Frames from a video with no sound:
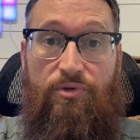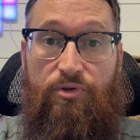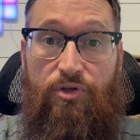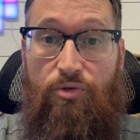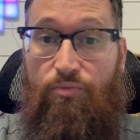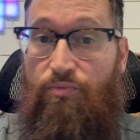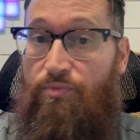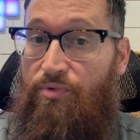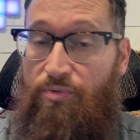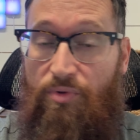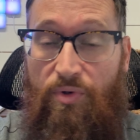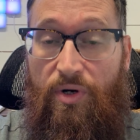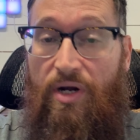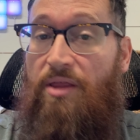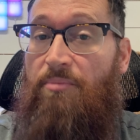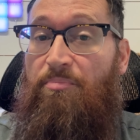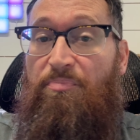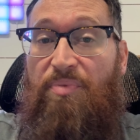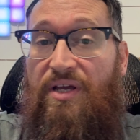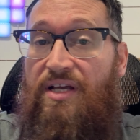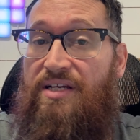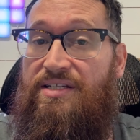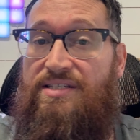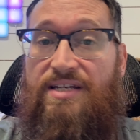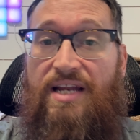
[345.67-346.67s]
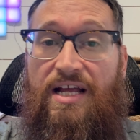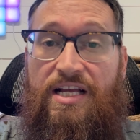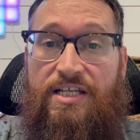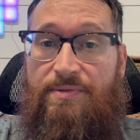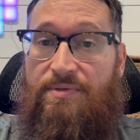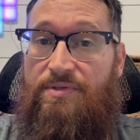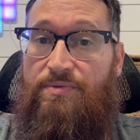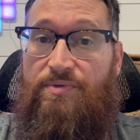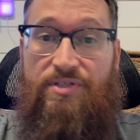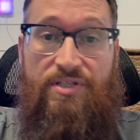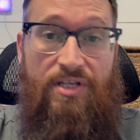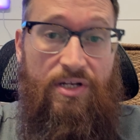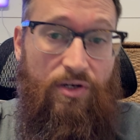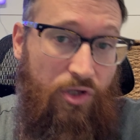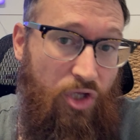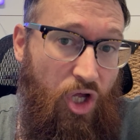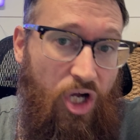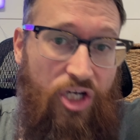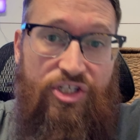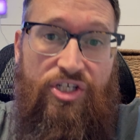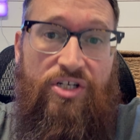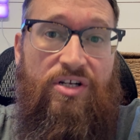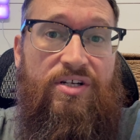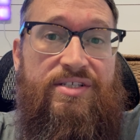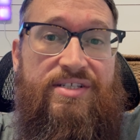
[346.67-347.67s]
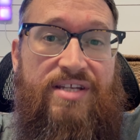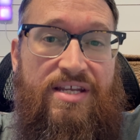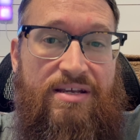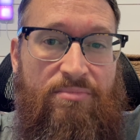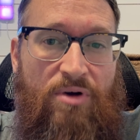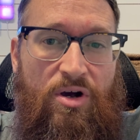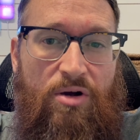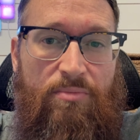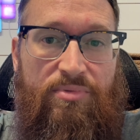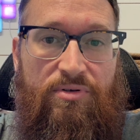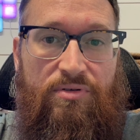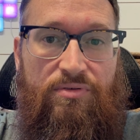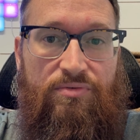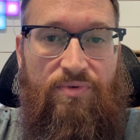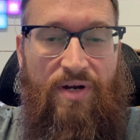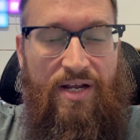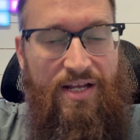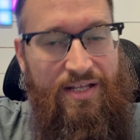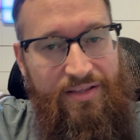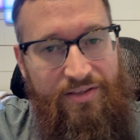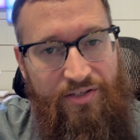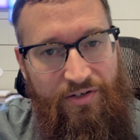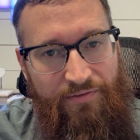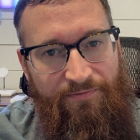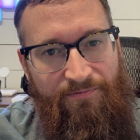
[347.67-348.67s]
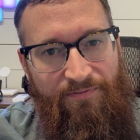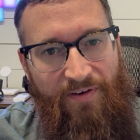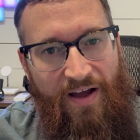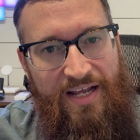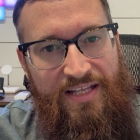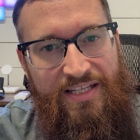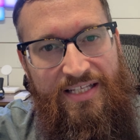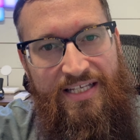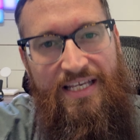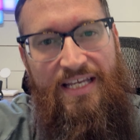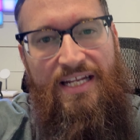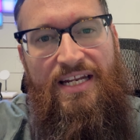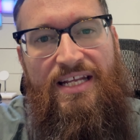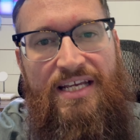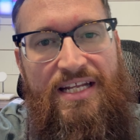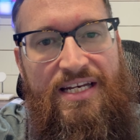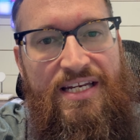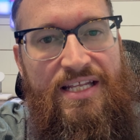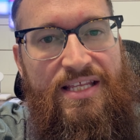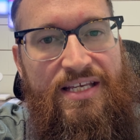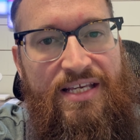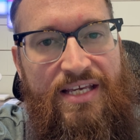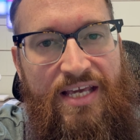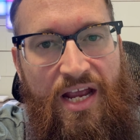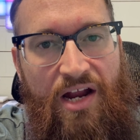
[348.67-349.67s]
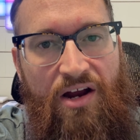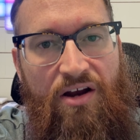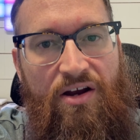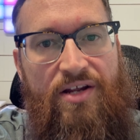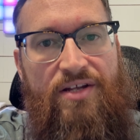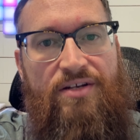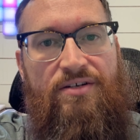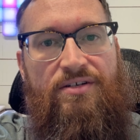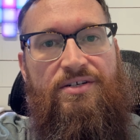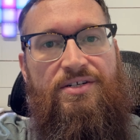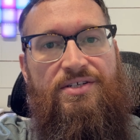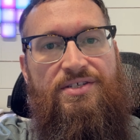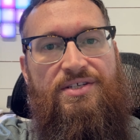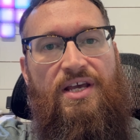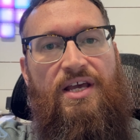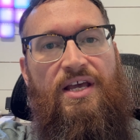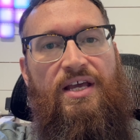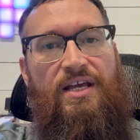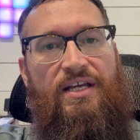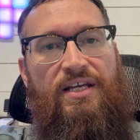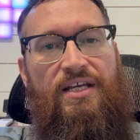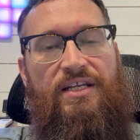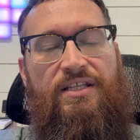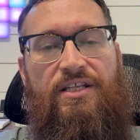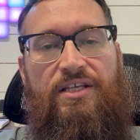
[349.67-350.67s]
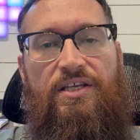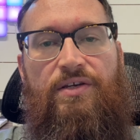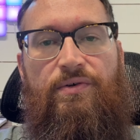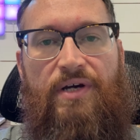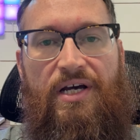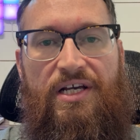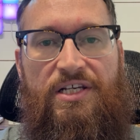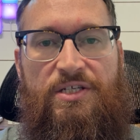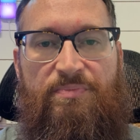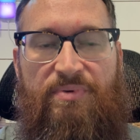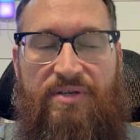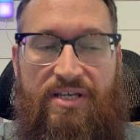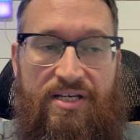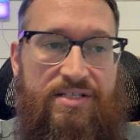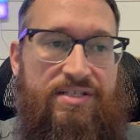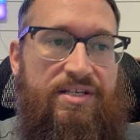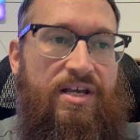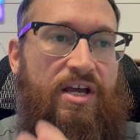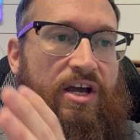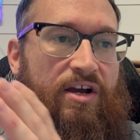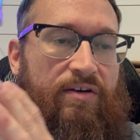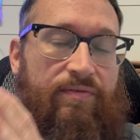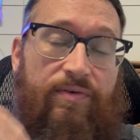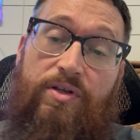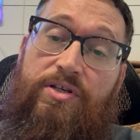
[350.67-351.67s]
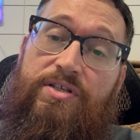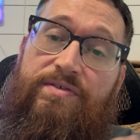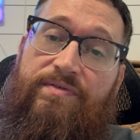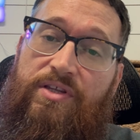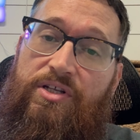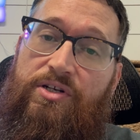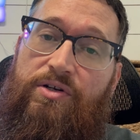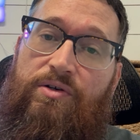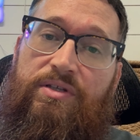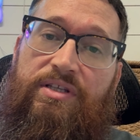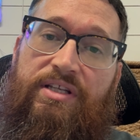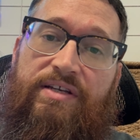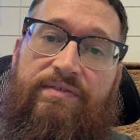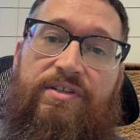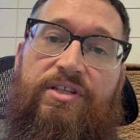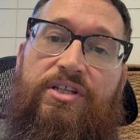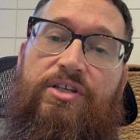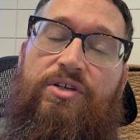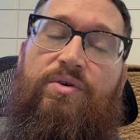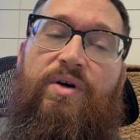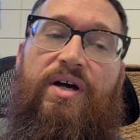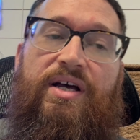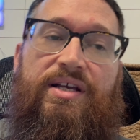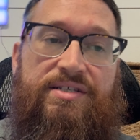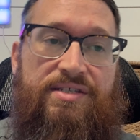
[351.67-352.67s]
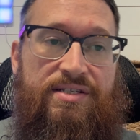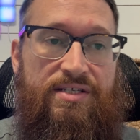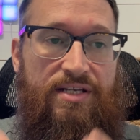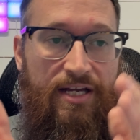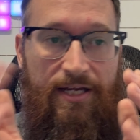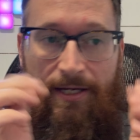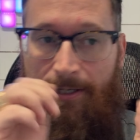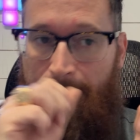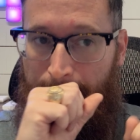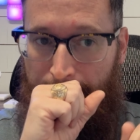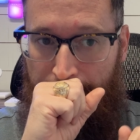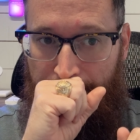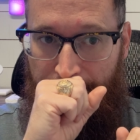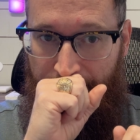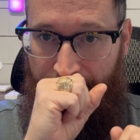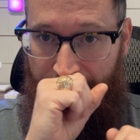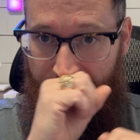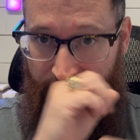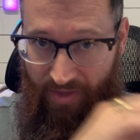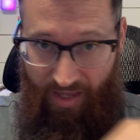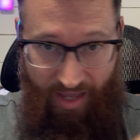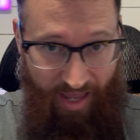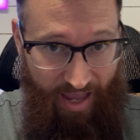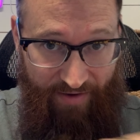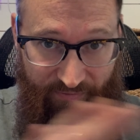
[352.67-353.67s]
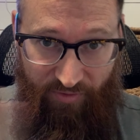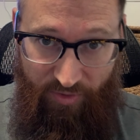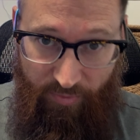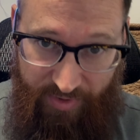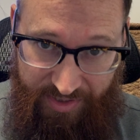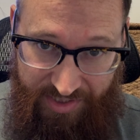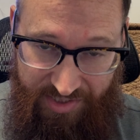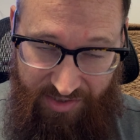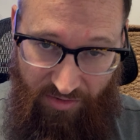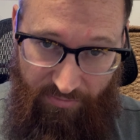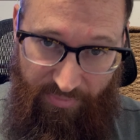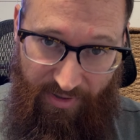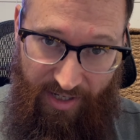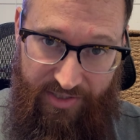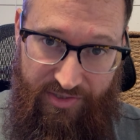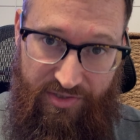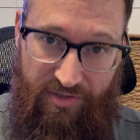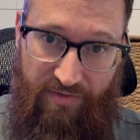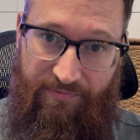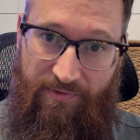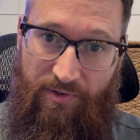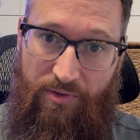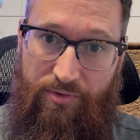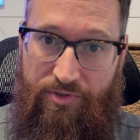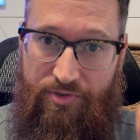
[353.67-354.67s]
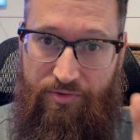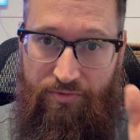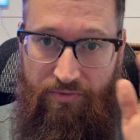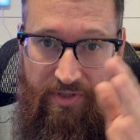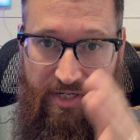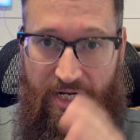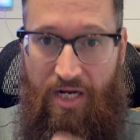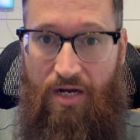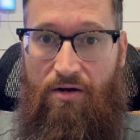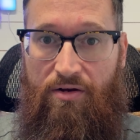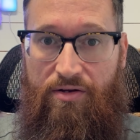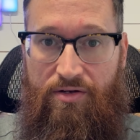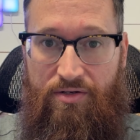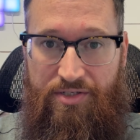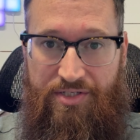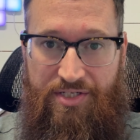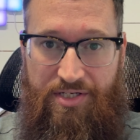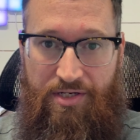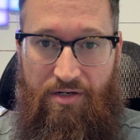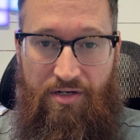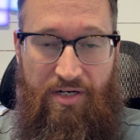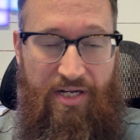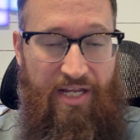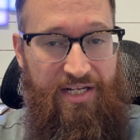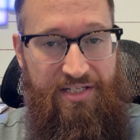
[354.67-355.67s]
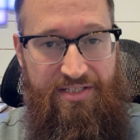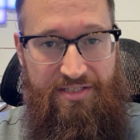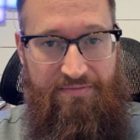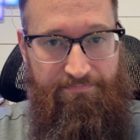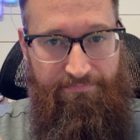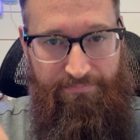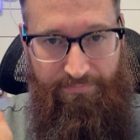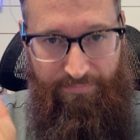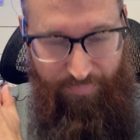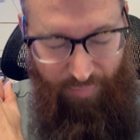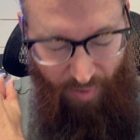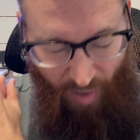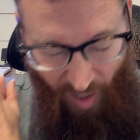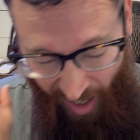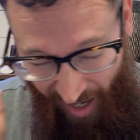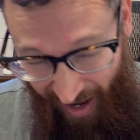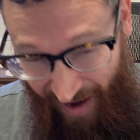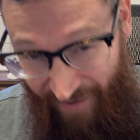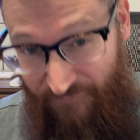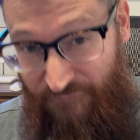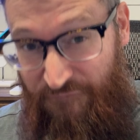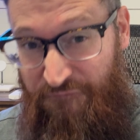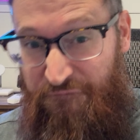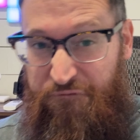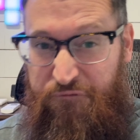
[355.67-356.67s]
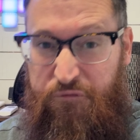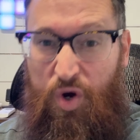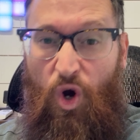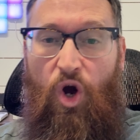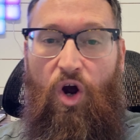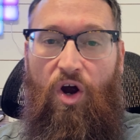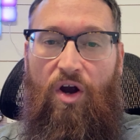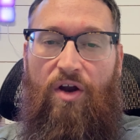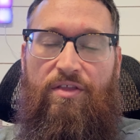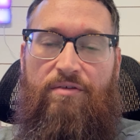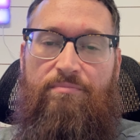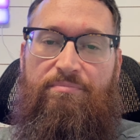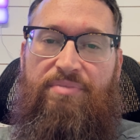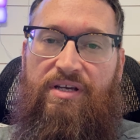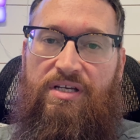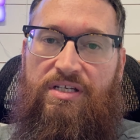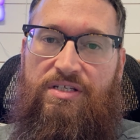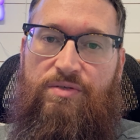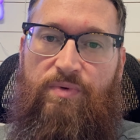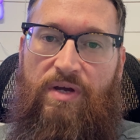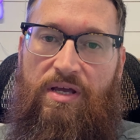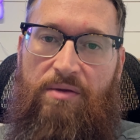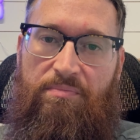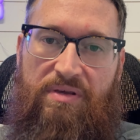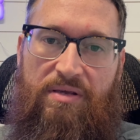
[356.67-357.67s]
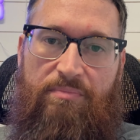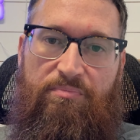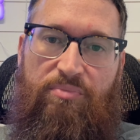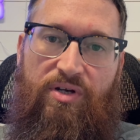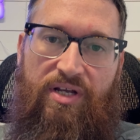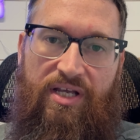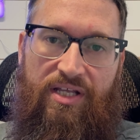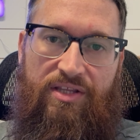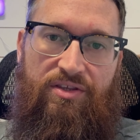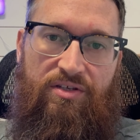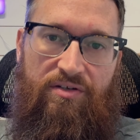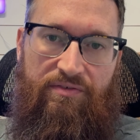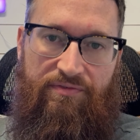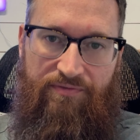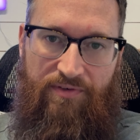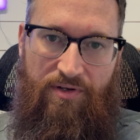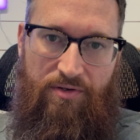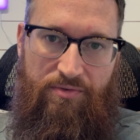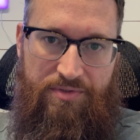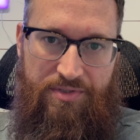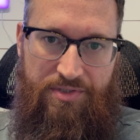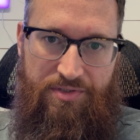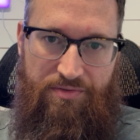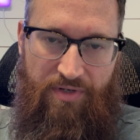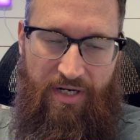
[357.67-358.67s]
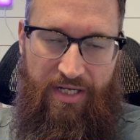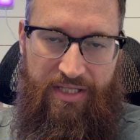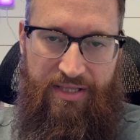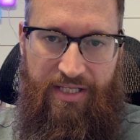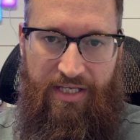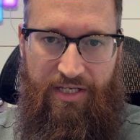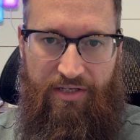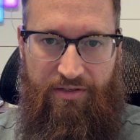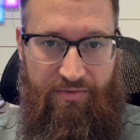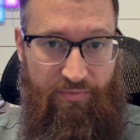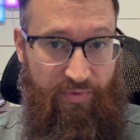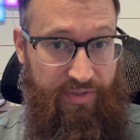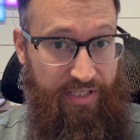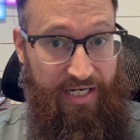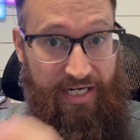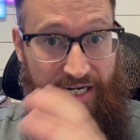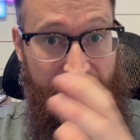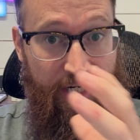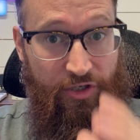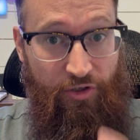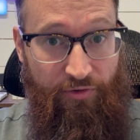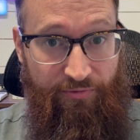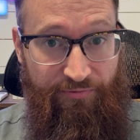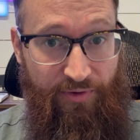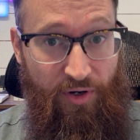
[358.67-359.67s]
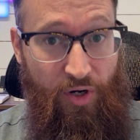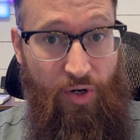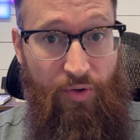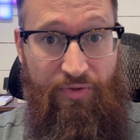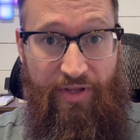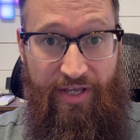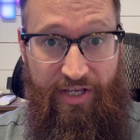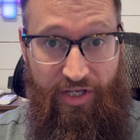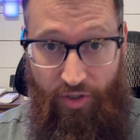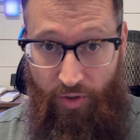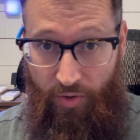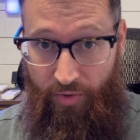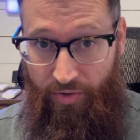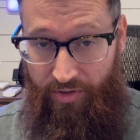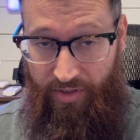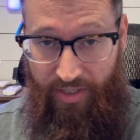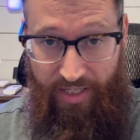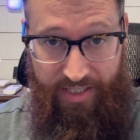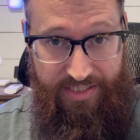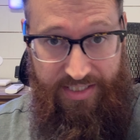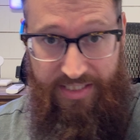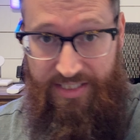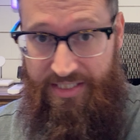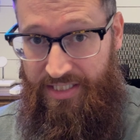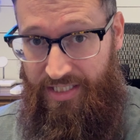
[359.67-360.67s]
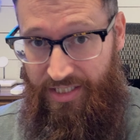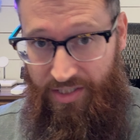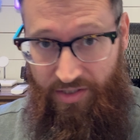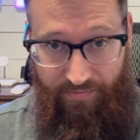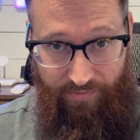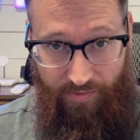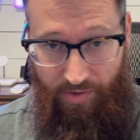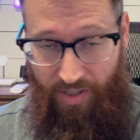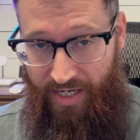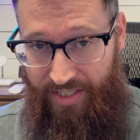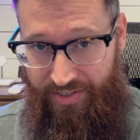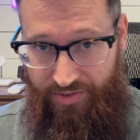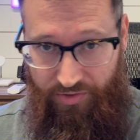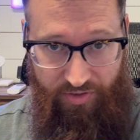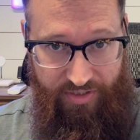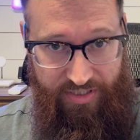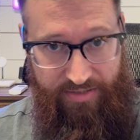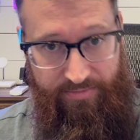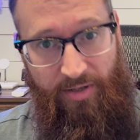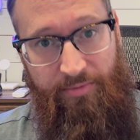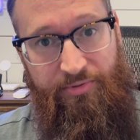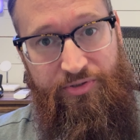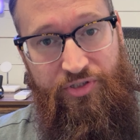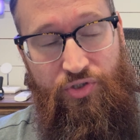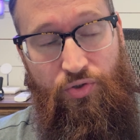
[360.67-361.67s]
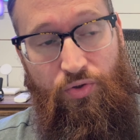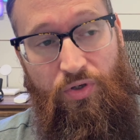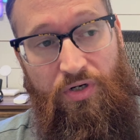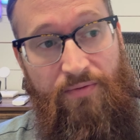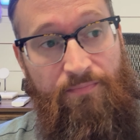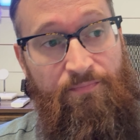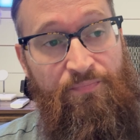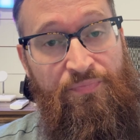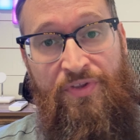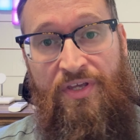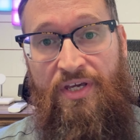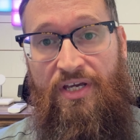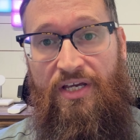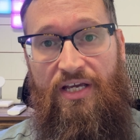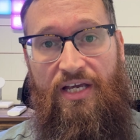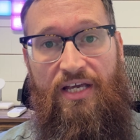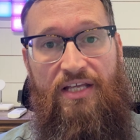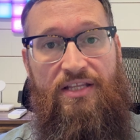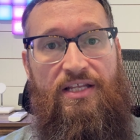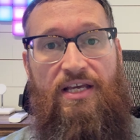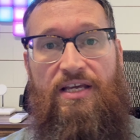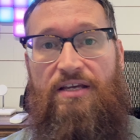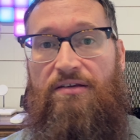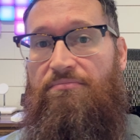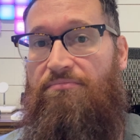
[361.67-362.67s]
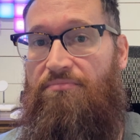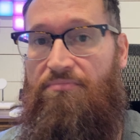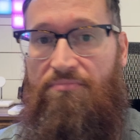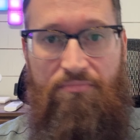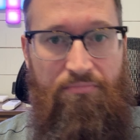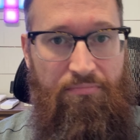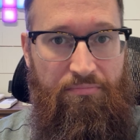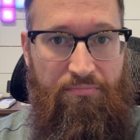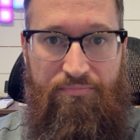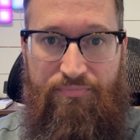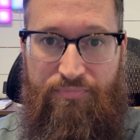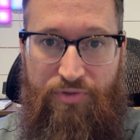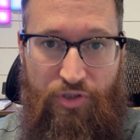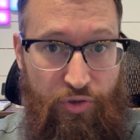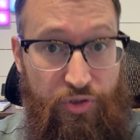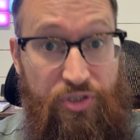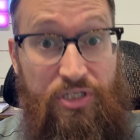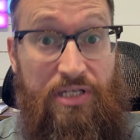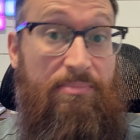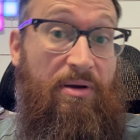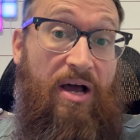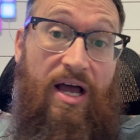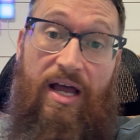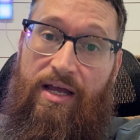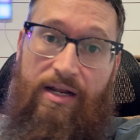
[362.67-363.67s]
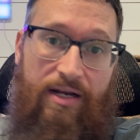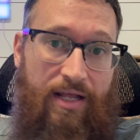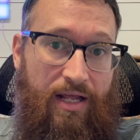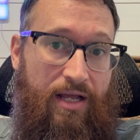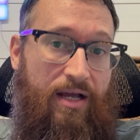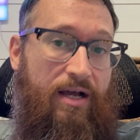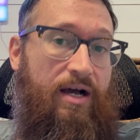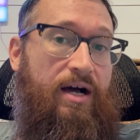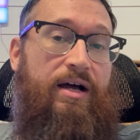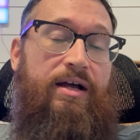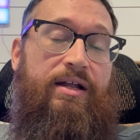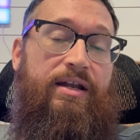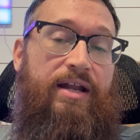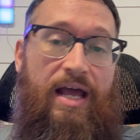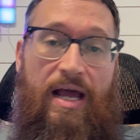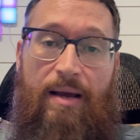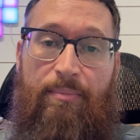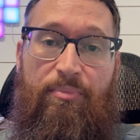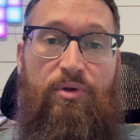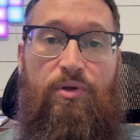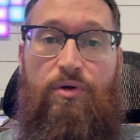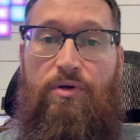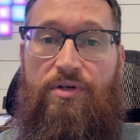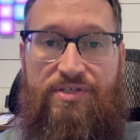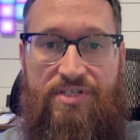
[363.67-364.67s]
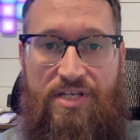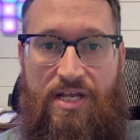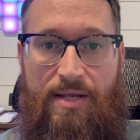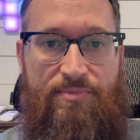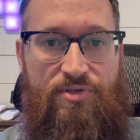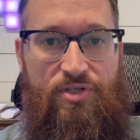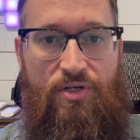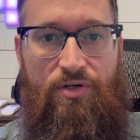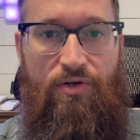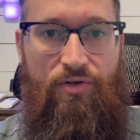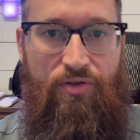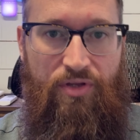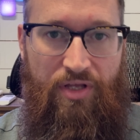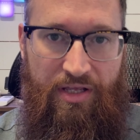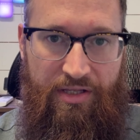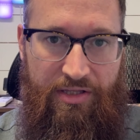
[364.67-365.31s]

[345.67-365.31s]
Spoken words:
One of the biggest announcements was they're launching on T-Mobile, right? They're finally getting into the carriers in the US. Because for those of you that don't live in the US, everyone still buys their phones through carriers here. It's by far the biggest way people get their phones, right? When they need a new phone, they go to the AT&T or Verizon or T-Mobile store, and they usually buy an Apple or a Samsung, or they